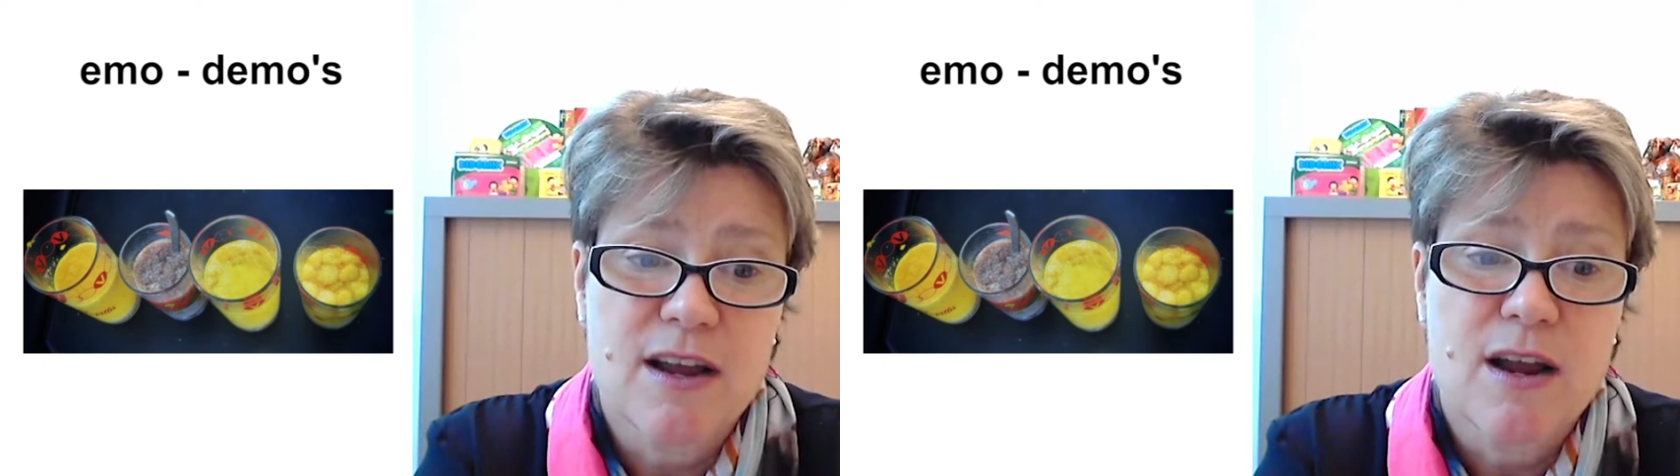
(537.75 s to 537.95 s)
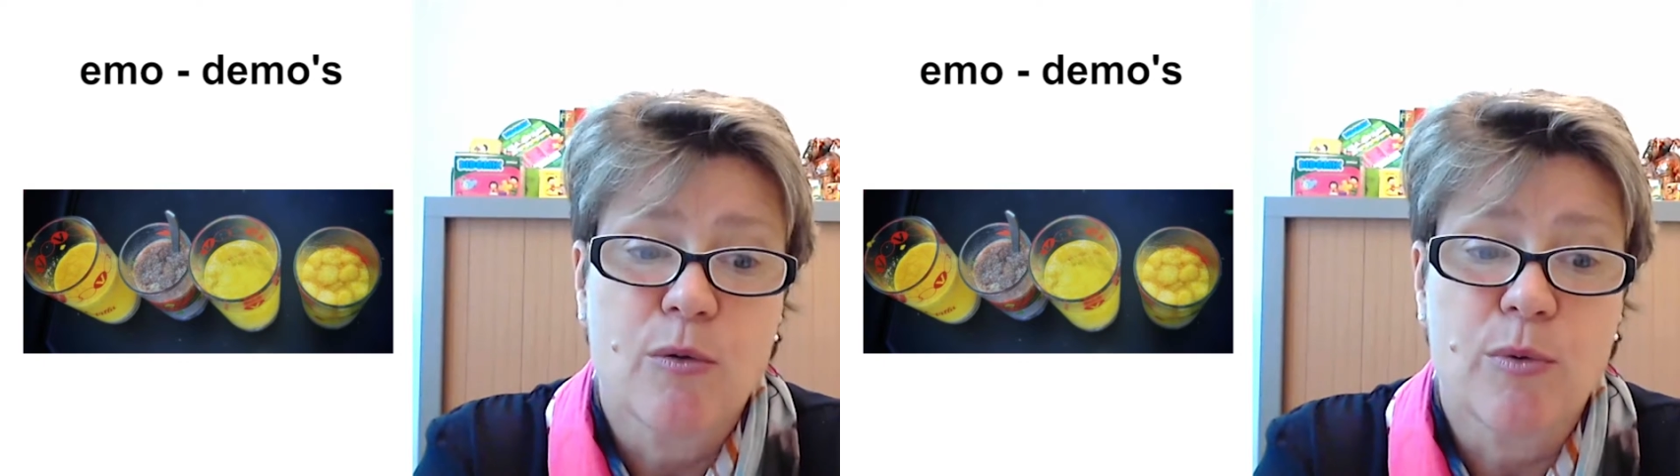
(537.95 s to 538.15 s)

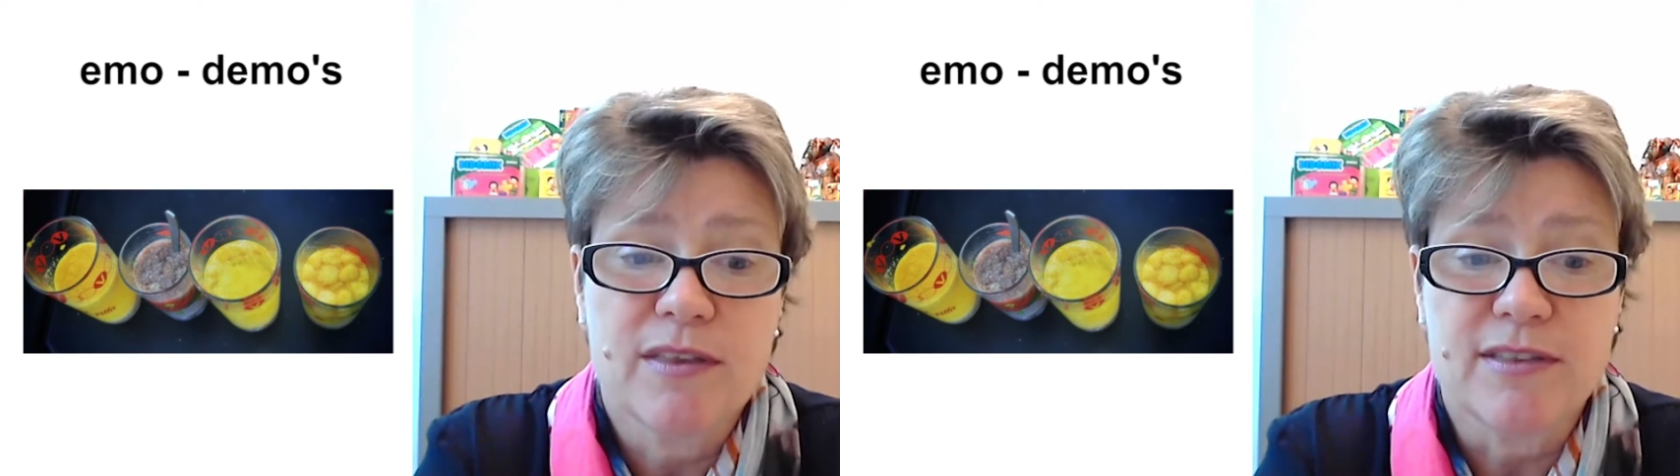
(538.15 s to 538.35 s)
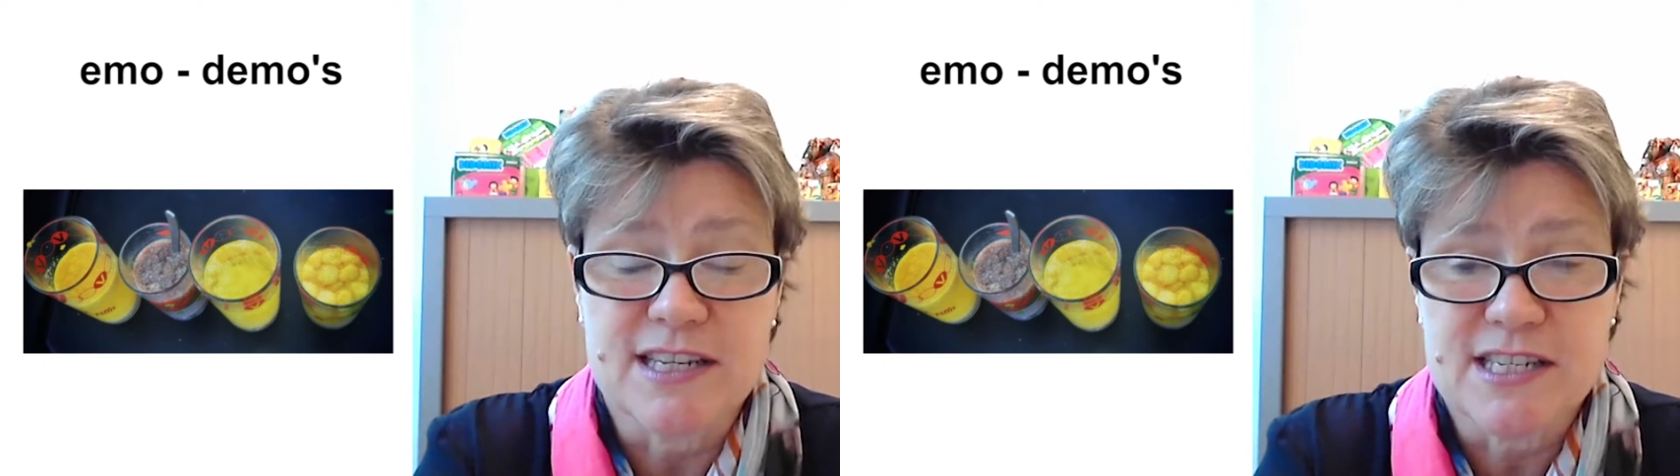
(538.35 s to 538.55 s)
with
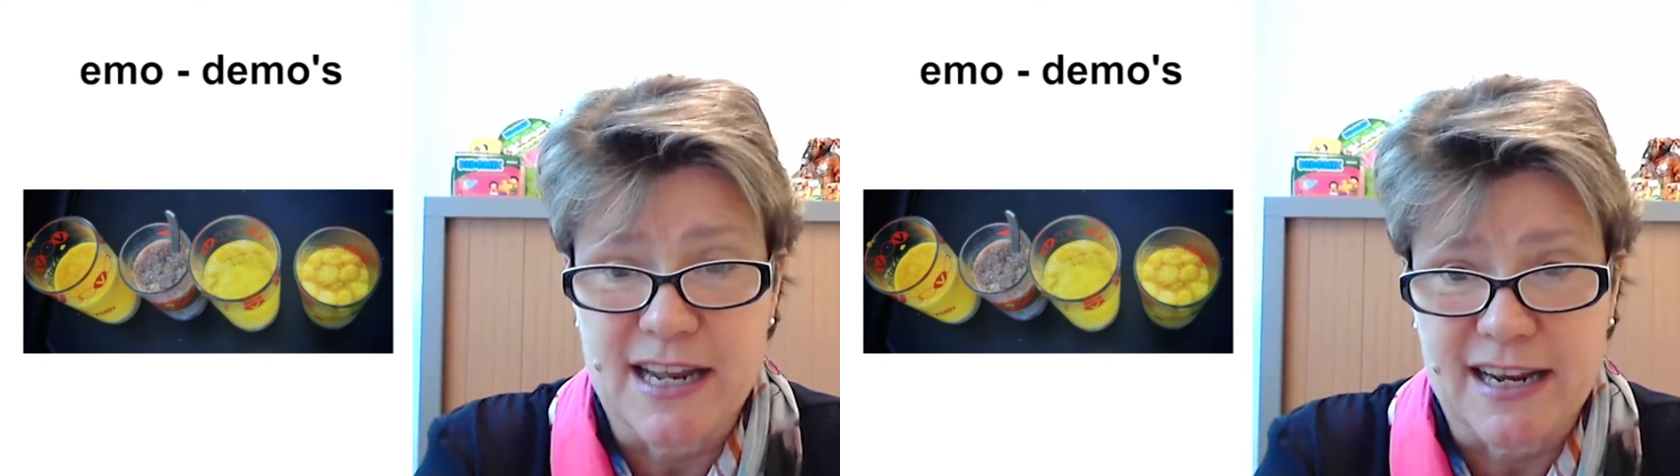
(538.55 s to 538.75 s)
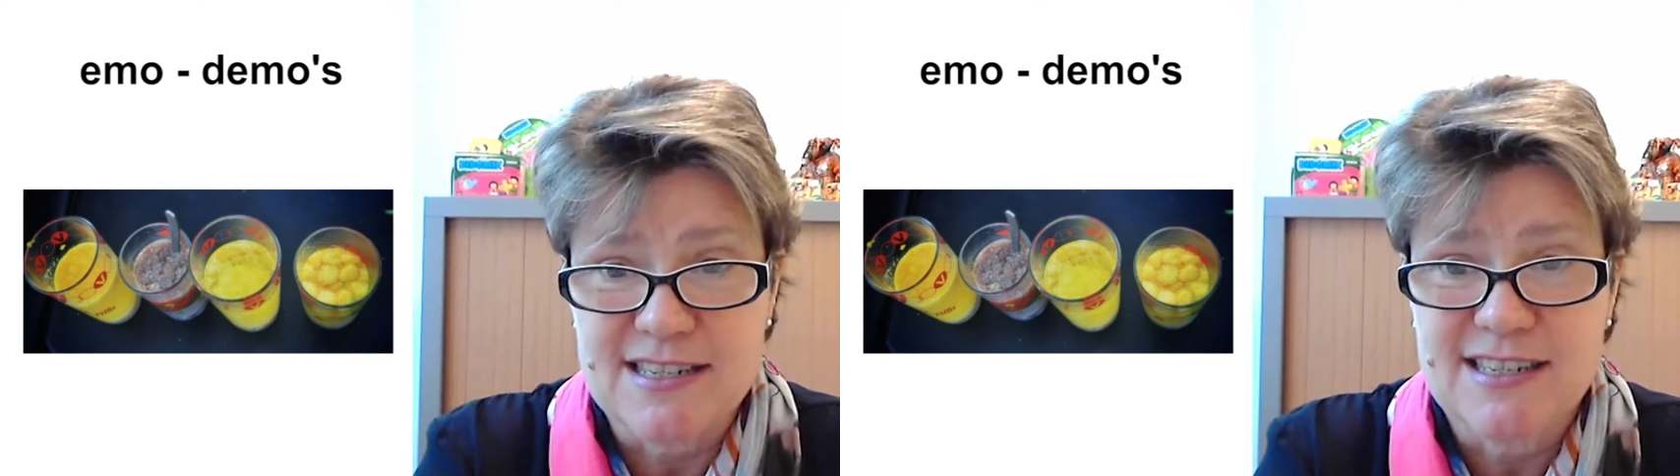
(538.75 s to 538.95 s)
these
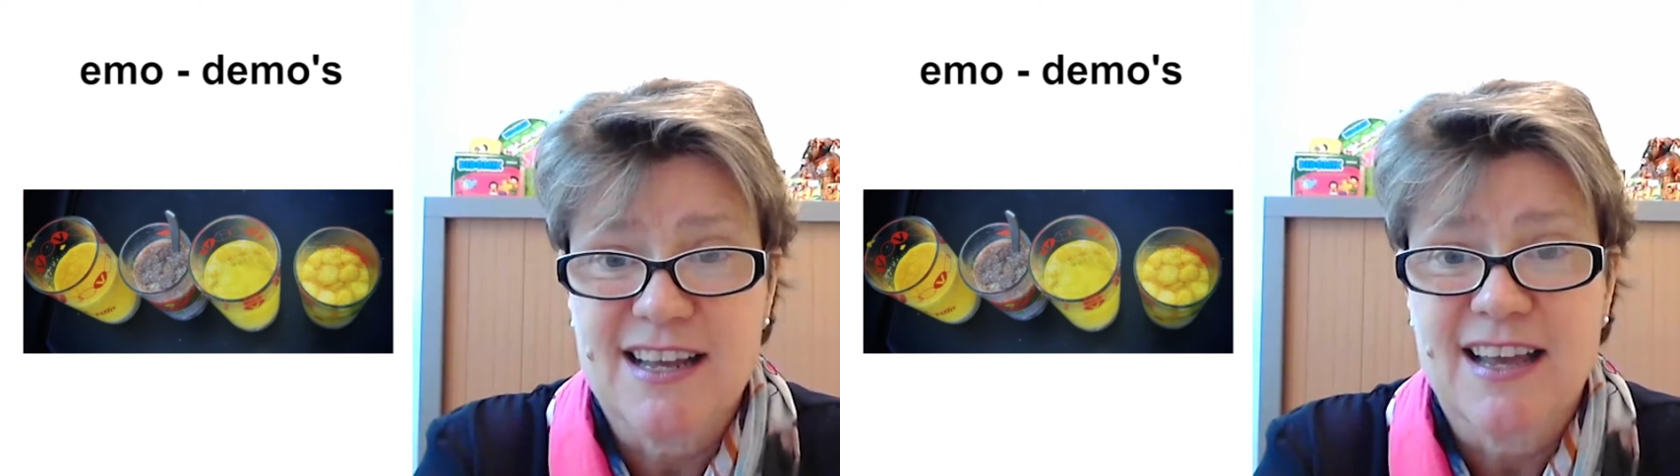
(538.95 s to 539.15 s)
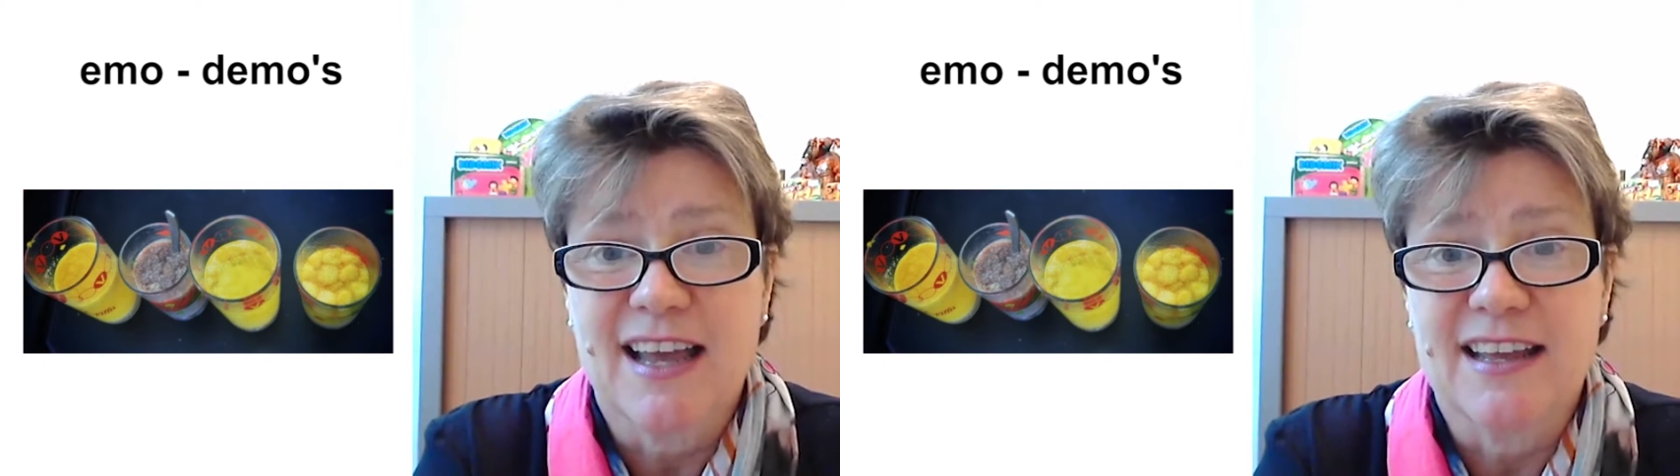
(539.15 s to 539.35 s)
snacks,
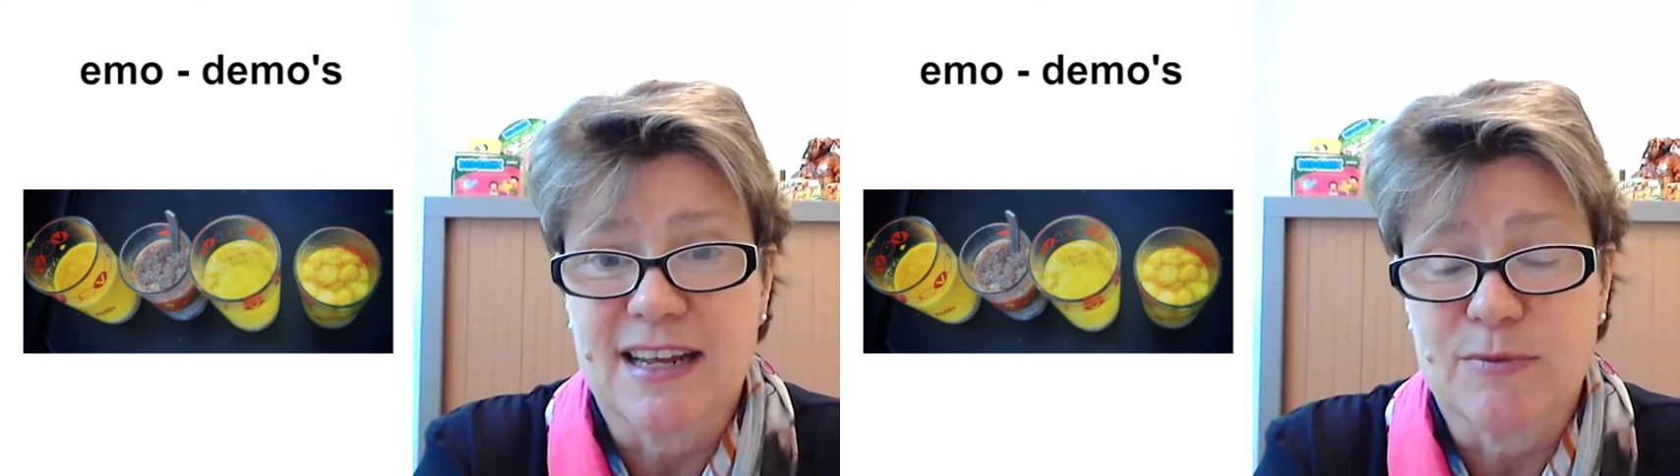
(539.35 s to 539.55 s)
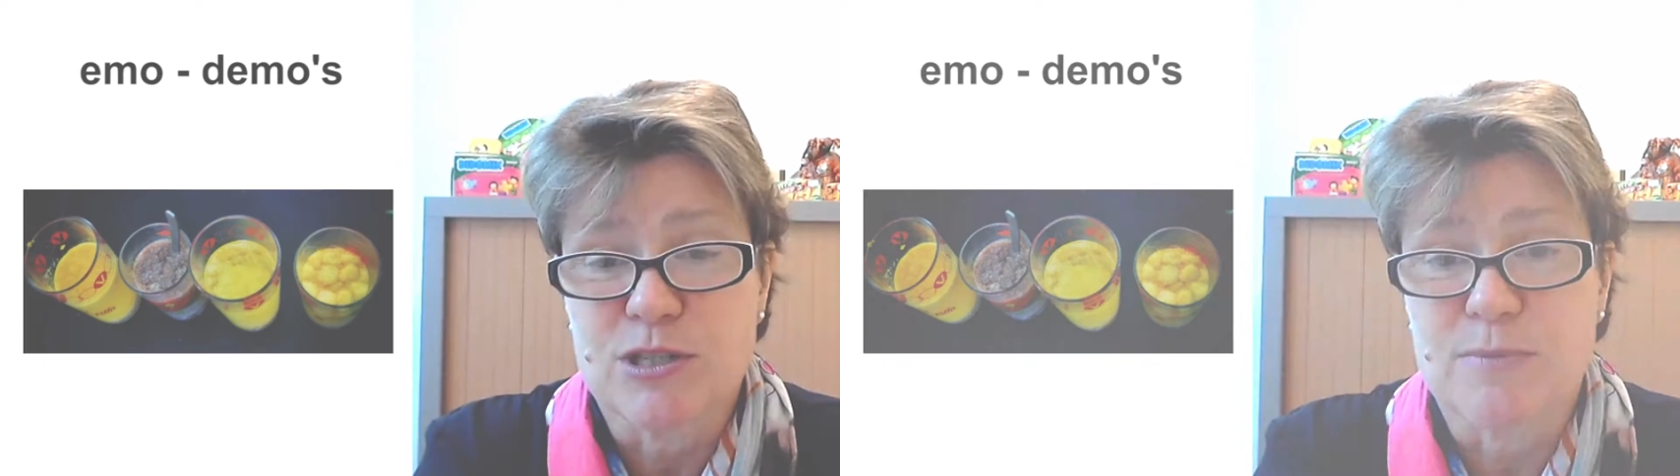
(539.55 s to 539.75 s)
and
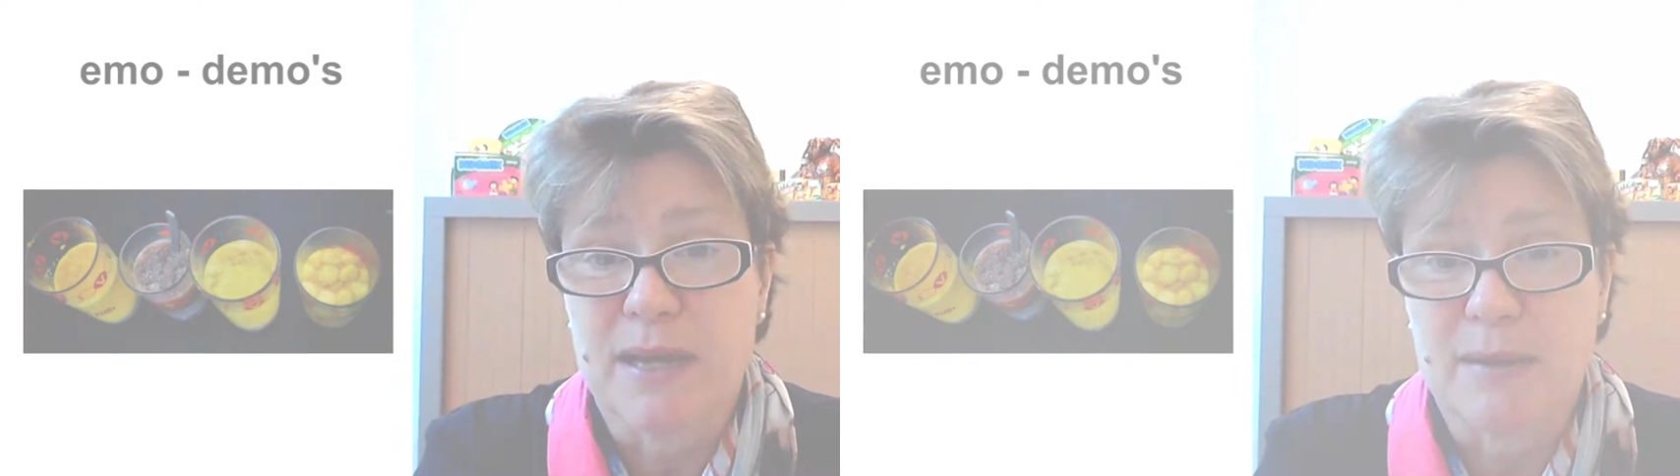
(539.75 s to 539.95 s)
that was the bad